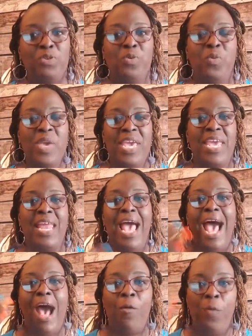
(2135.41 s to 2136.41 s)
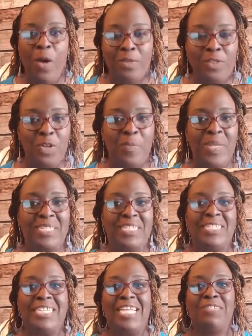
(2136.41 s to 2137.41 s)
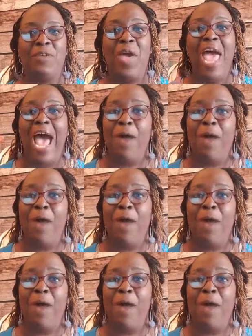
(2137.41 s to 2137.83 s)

to win. I want you to be successful.